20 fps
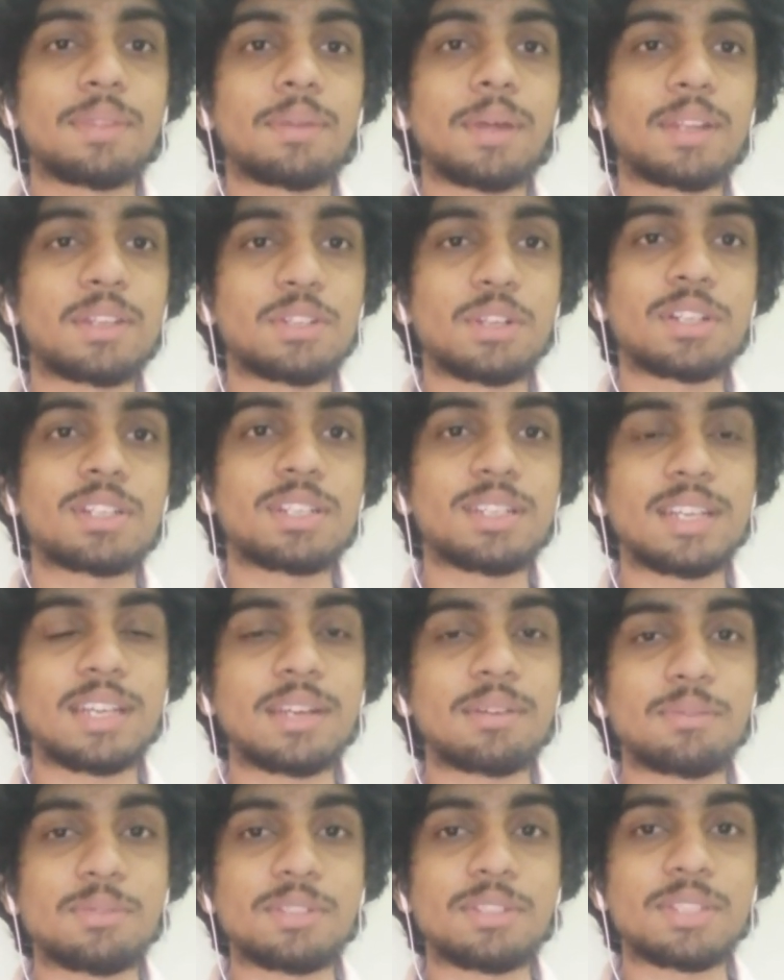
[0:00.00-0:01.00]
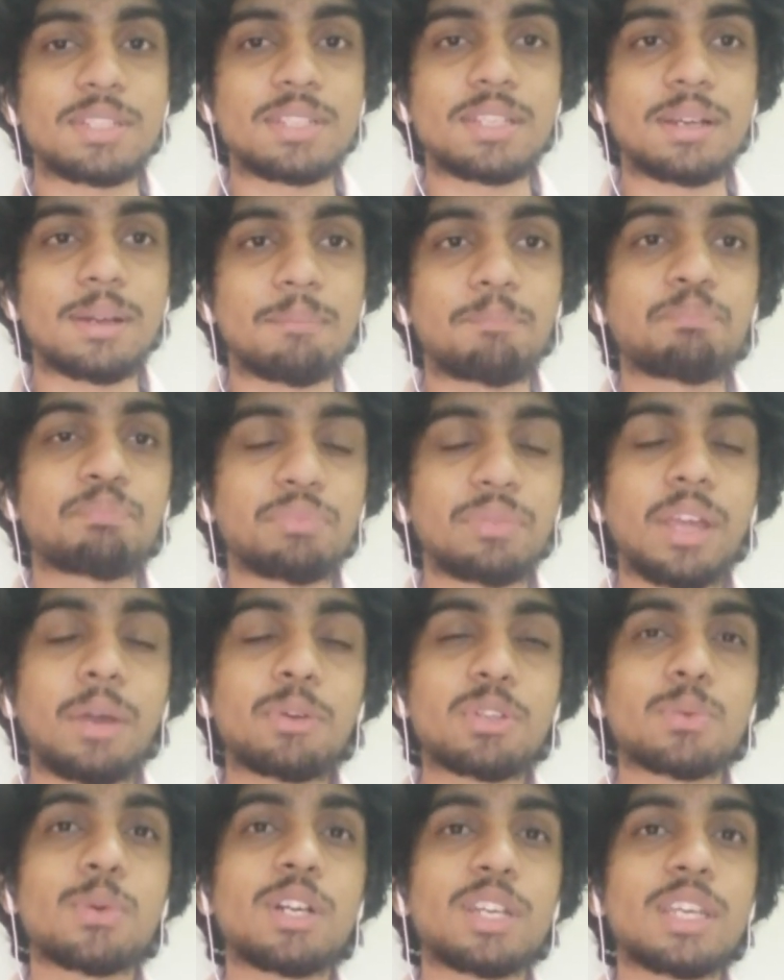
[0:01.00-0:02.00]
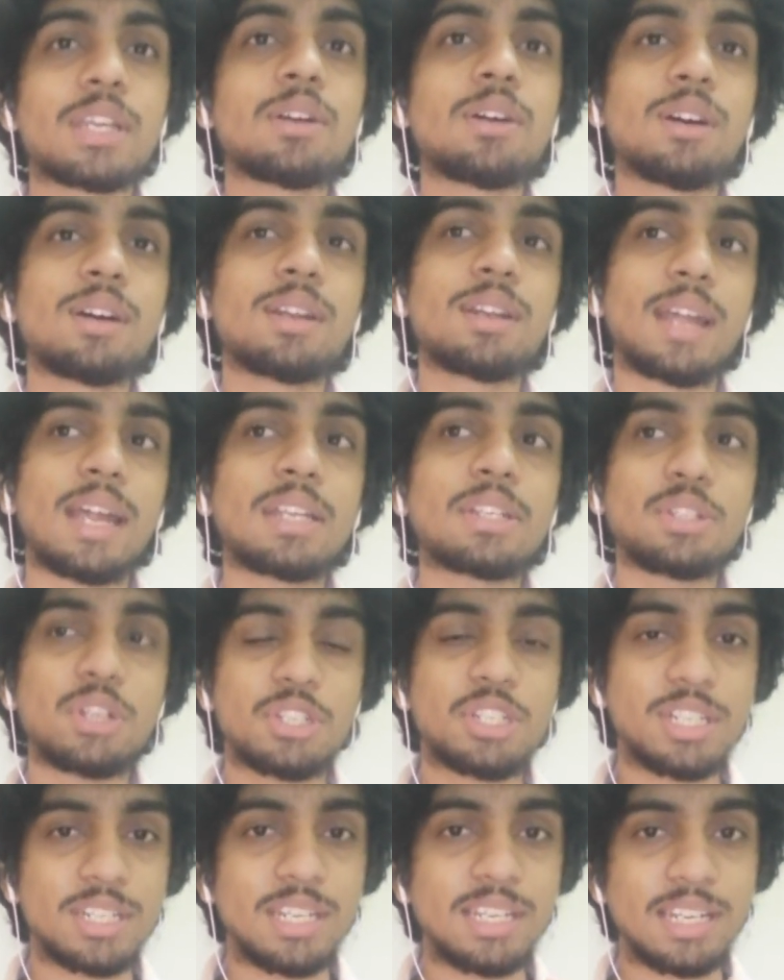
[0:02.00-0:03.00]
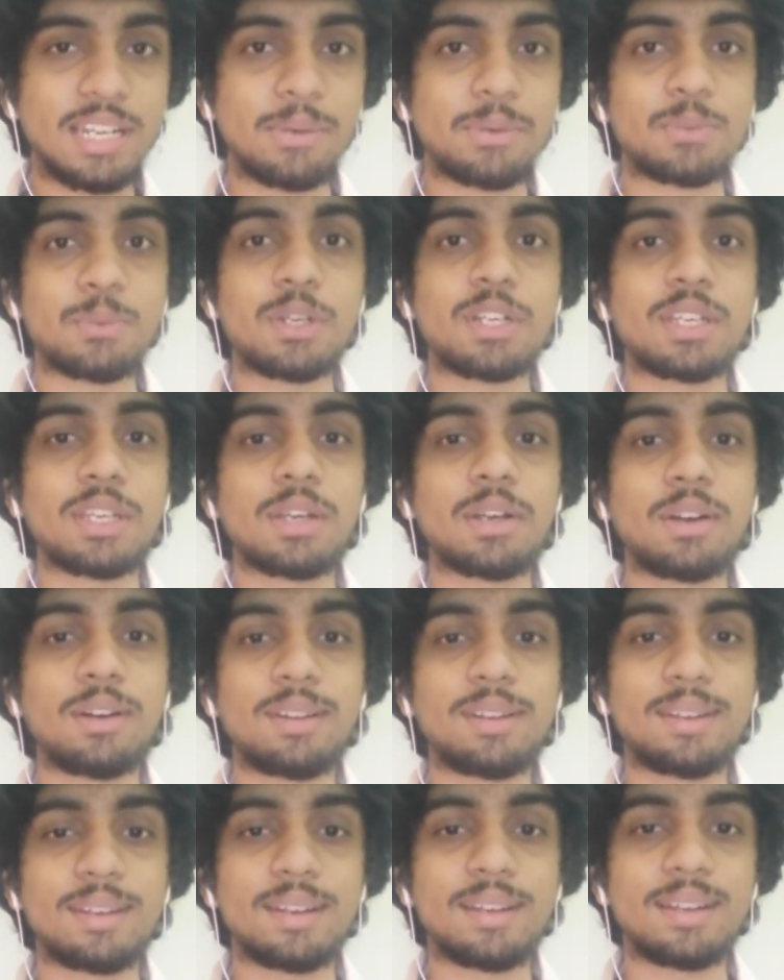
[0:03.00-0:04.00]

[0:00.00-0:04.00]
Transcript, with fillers: at Georgia Tech, it was uh, I was working on at Georgia Tech. I was working on